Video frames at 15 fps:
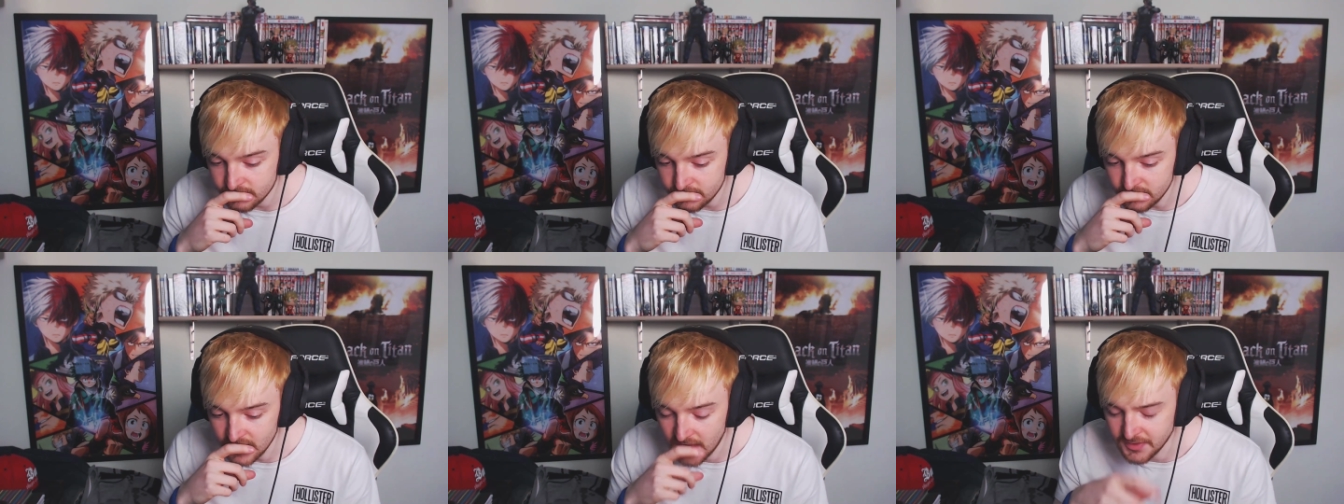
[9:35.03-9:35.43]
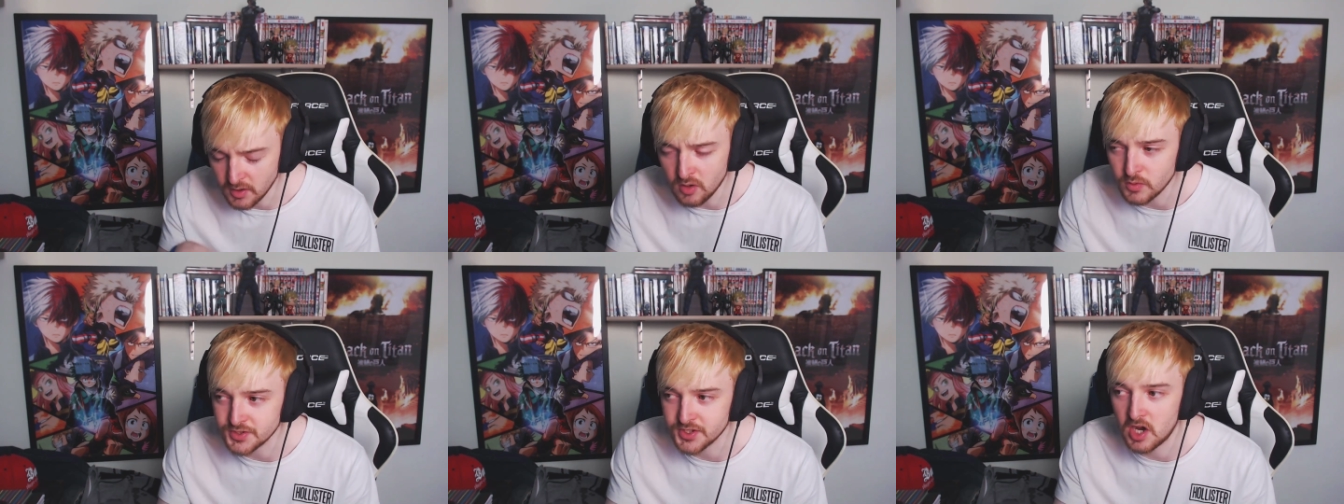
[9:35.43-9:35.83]
I thought
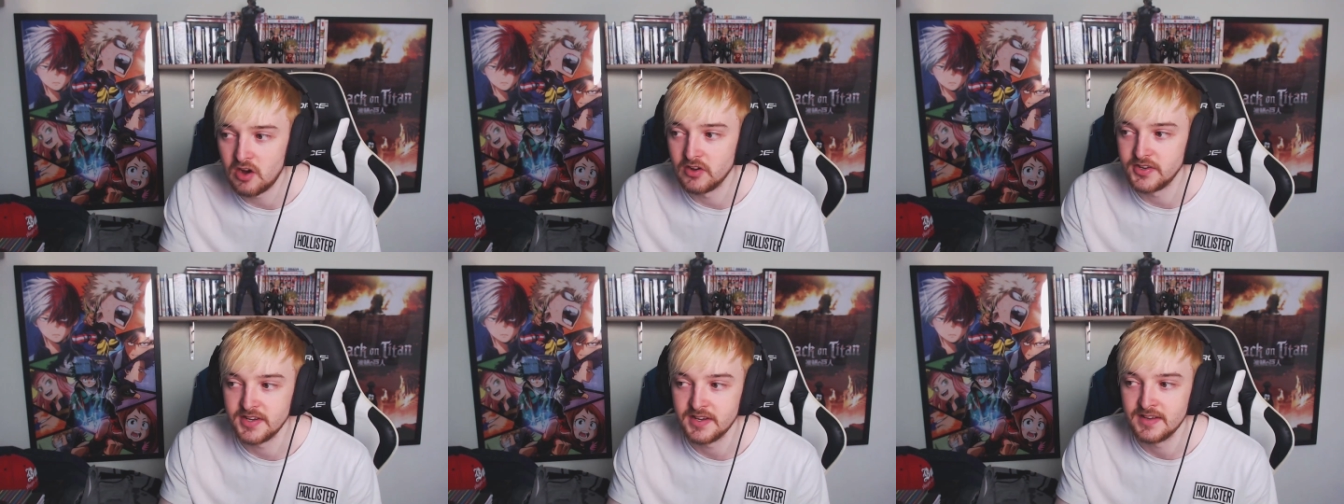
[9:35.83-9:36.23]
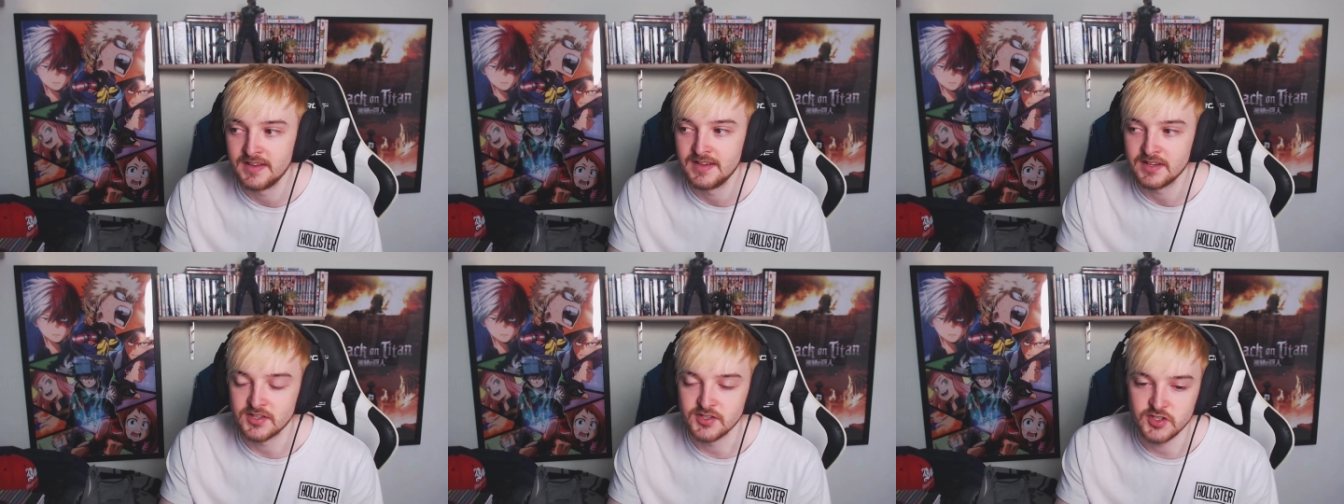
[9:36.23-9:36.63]
it was odd
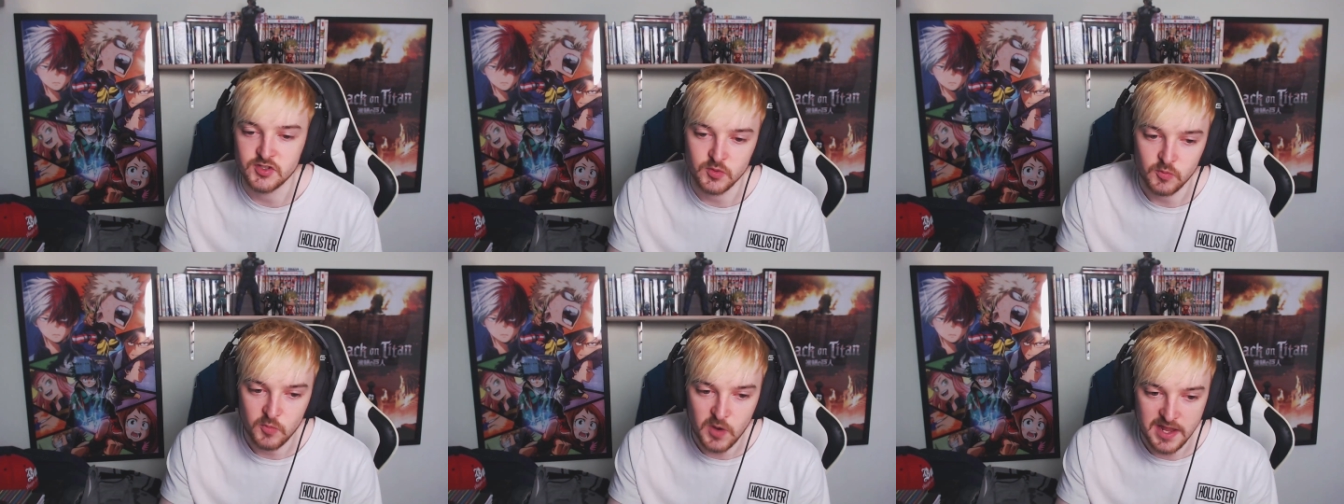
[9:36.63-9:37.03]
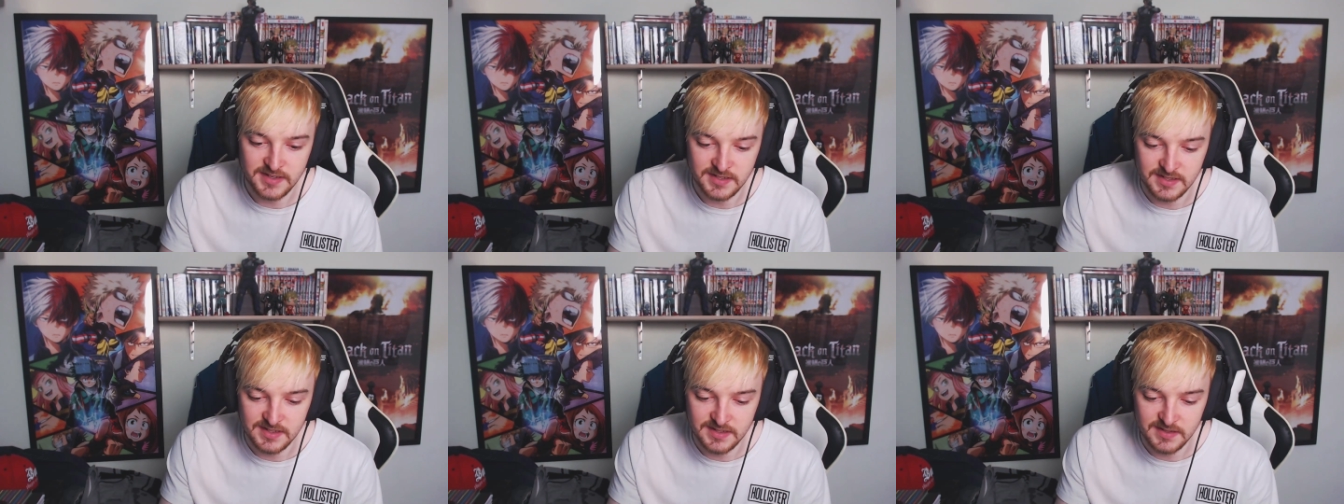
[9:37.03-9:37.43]
because when